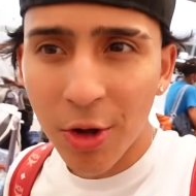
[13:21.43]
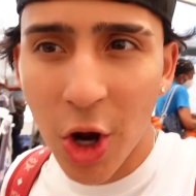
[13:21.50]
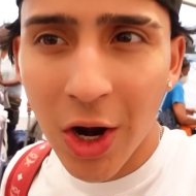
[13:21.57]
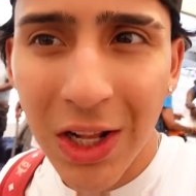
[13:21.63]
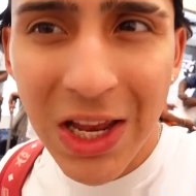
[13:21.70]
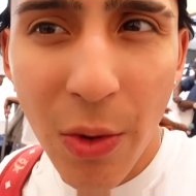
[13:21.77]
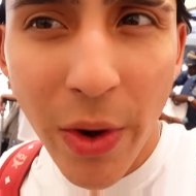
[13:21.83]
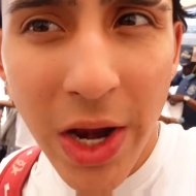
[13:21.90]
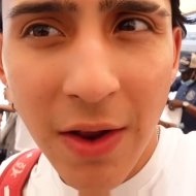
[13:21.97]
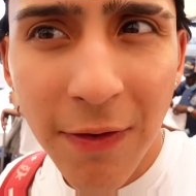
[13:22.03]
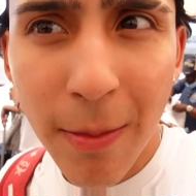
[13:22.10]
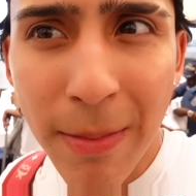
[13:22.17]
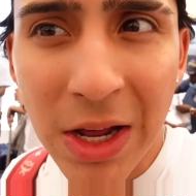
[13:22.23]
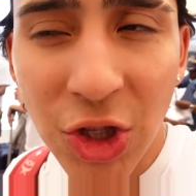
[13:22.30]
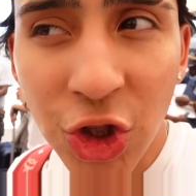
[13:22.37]
Currently waiting
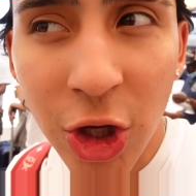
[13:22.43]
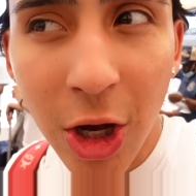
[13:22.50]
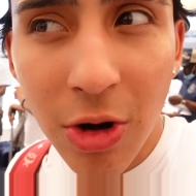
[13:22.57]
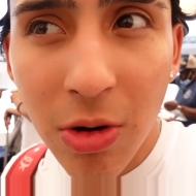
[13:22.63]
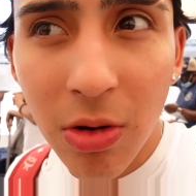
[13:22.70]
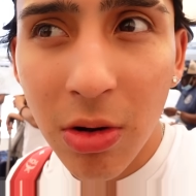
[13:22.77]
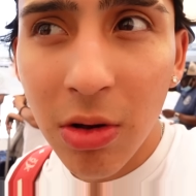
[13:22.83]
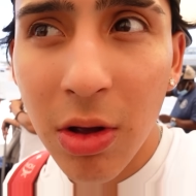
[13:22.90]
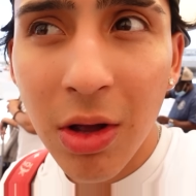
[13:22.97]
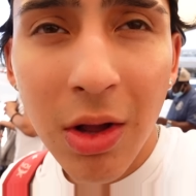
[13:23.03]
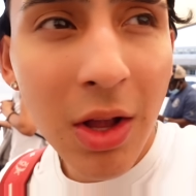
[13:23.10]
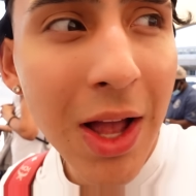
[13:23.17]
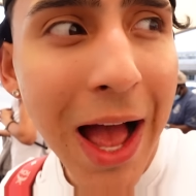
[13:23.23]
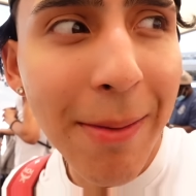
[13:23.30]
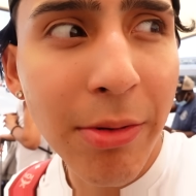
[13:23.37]
for my shuttle.
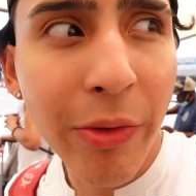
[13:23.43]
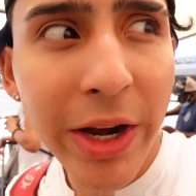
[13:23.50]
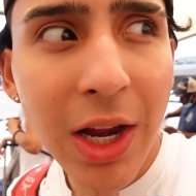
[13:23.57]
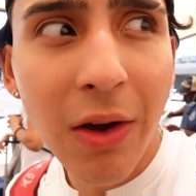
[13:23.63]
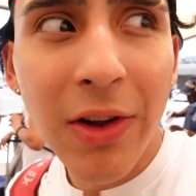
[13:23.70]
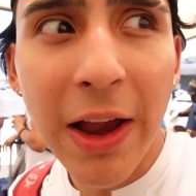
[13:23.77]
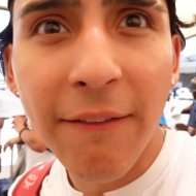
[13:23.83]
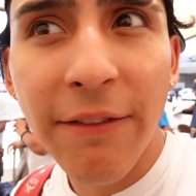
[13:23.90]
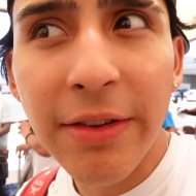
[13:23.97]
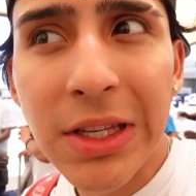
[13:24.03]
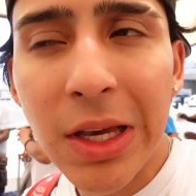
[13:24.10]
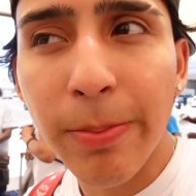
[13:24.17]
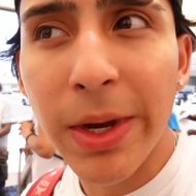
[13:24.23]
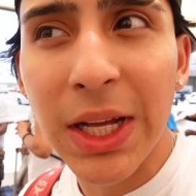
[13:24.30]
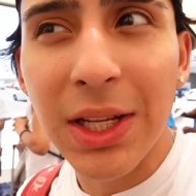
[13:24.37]
I've been waiting here for like
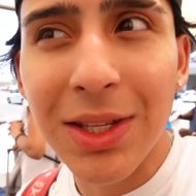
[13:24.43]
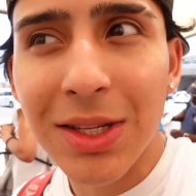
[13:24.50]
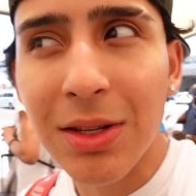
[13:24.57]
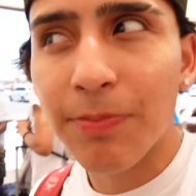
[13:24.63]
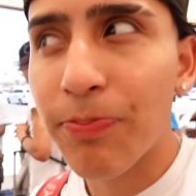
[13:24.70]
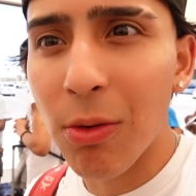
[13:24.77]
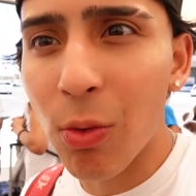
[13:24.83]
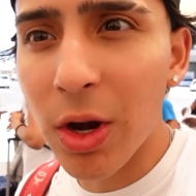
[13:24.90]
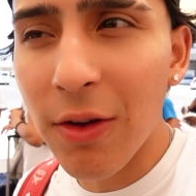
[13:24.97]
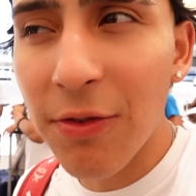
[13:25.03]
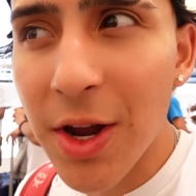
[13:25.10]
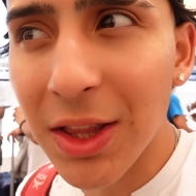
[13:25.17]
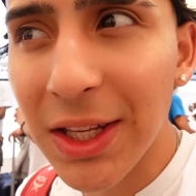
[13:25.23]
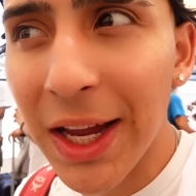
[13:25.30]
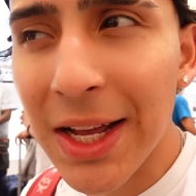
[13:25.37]
15 minutes. What if
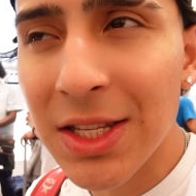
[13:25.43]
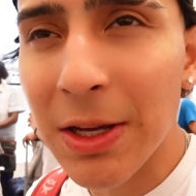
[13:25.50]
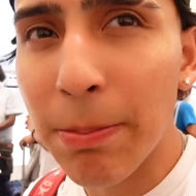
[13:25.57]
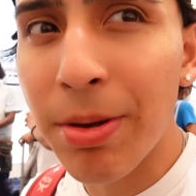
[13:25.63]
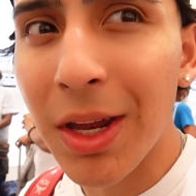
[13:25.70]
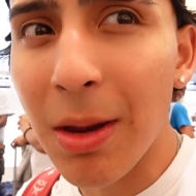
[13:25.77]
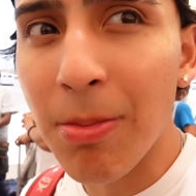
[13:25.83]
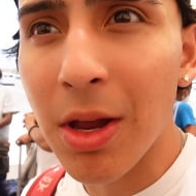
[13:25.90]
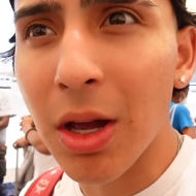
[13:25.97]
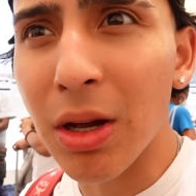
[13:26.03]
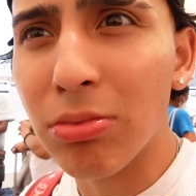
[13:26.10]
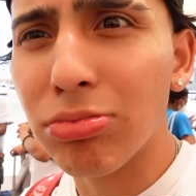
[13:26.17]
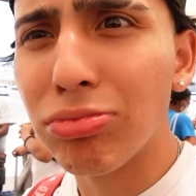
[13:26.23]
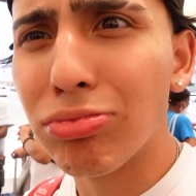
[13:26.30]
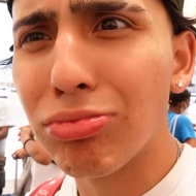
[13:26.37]
nothing ends up picking me up?